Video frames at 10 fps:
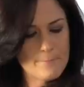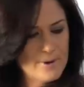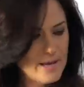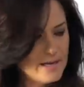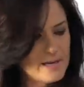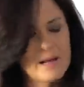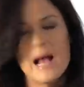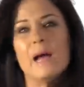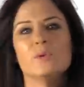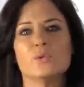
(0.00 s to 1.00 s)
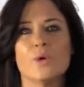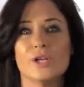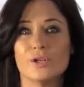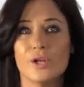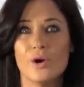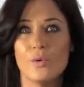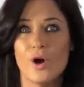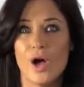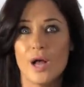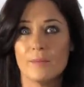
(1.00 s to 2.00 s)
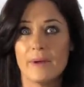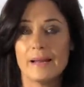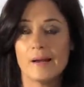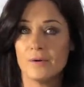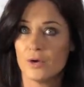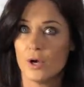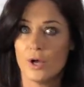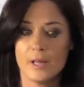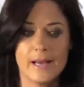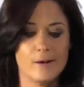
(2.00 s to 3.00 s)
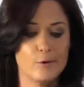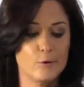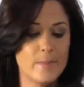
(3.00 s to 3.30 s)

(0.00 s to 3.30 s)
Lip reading: but I was running low on my alcohol at home.